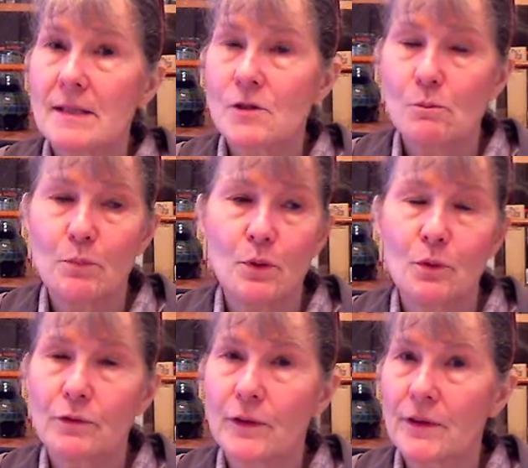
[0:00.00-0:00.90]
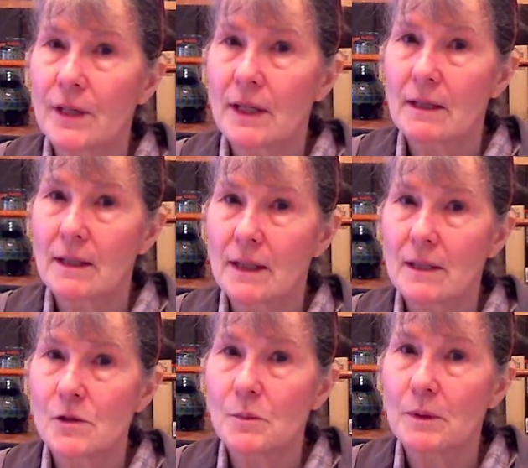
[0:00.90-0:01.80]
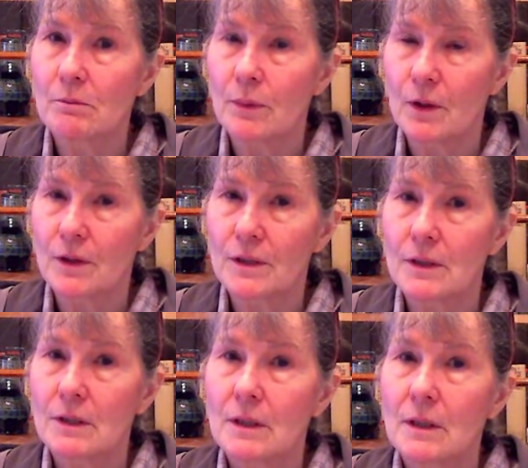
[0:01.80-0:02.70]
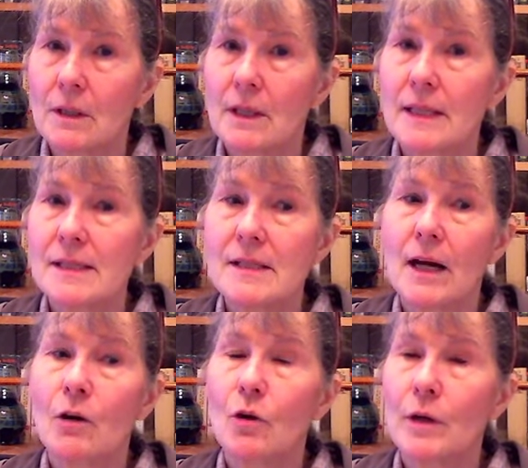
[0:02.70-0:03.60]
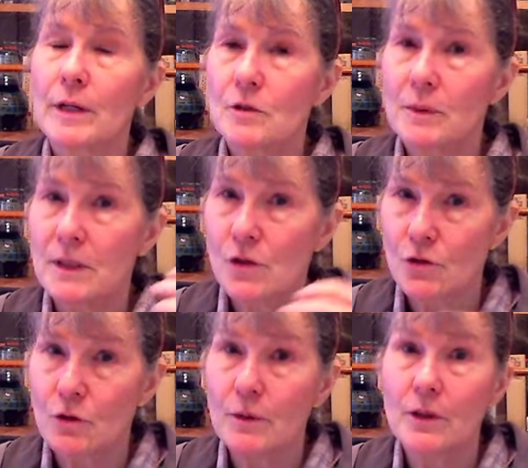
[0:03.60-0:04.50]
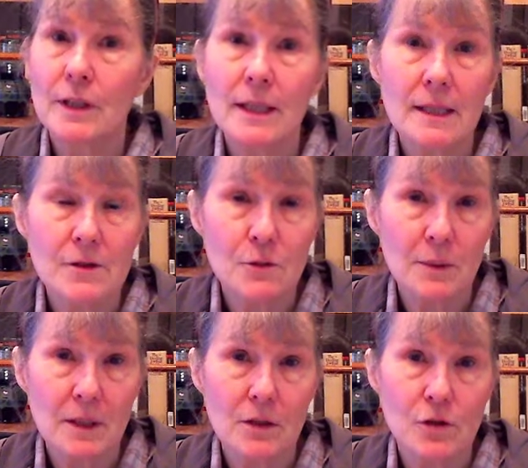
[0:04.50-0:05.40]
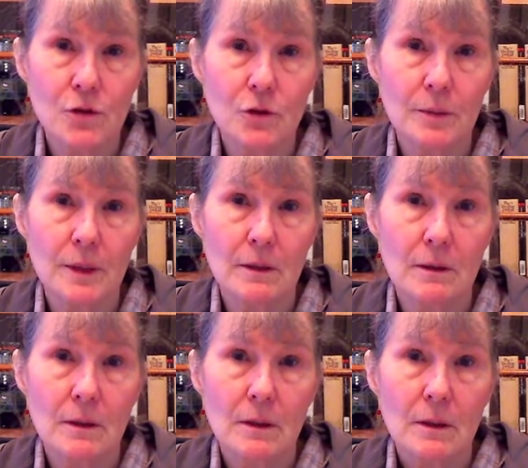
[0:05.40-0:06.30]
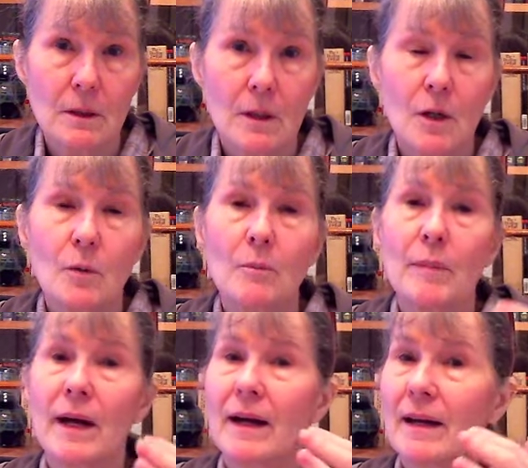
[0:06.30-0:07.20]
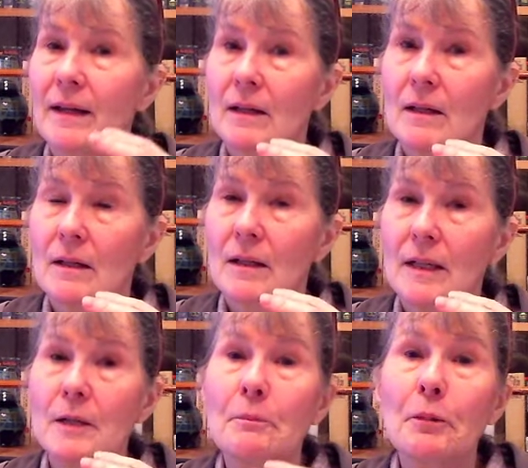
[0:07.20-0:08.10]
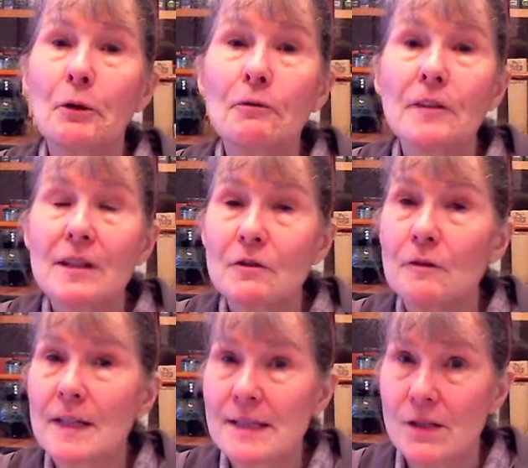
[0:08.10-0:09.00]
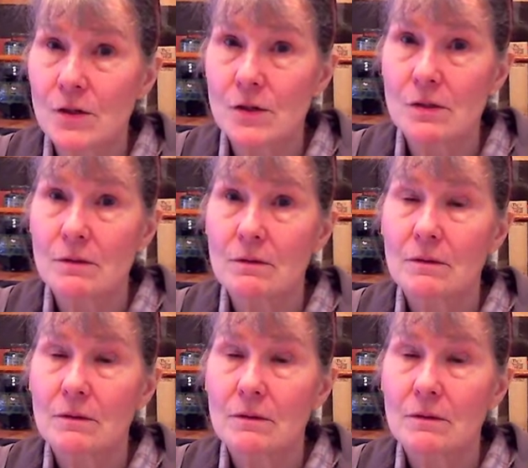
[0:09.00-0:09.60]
this beautiful thing that has been bought, is now going to be distributed, is being distributed by imperfect vessels.